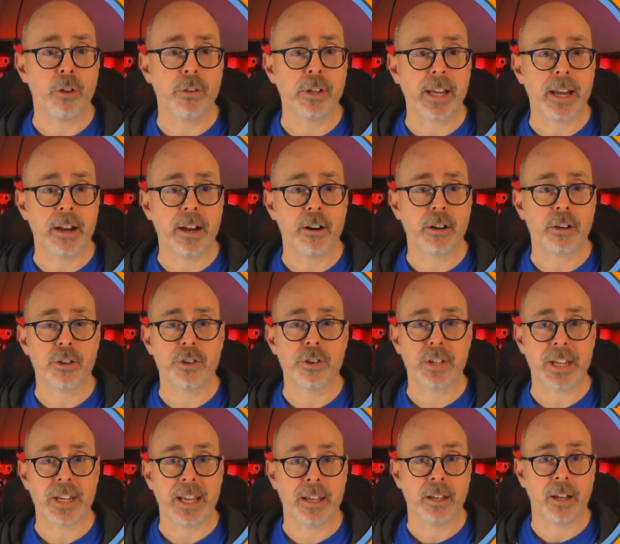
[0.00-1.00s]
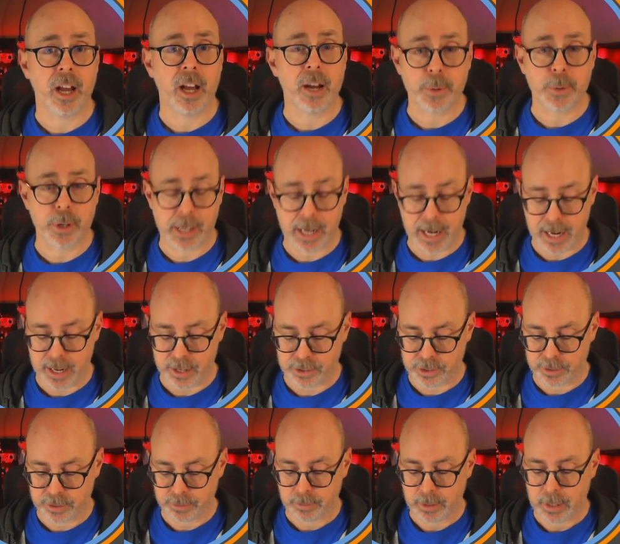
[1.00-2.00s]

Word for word: the characters in uppercase.